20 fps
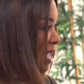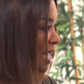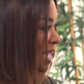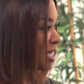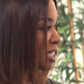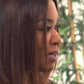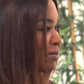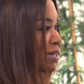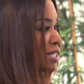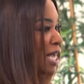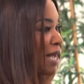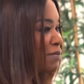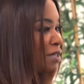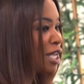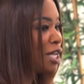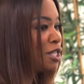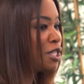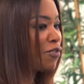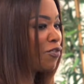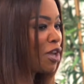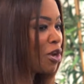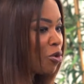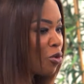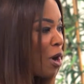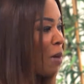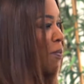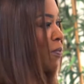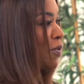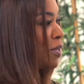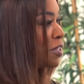Yeah. And so many times kids, if they grew
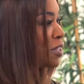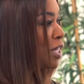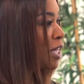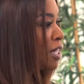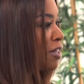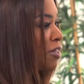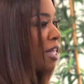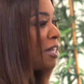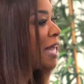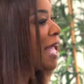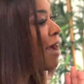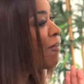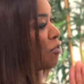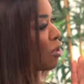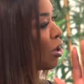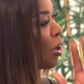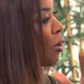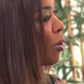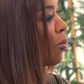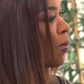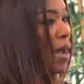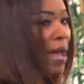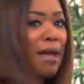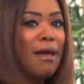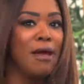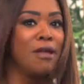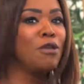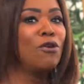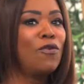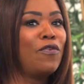up in the city, think they have to go
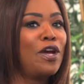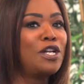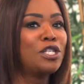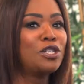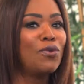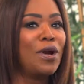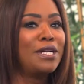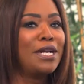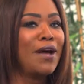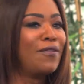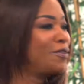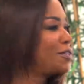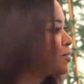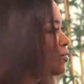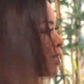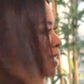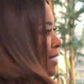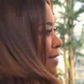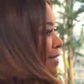away. U of H is right down the street.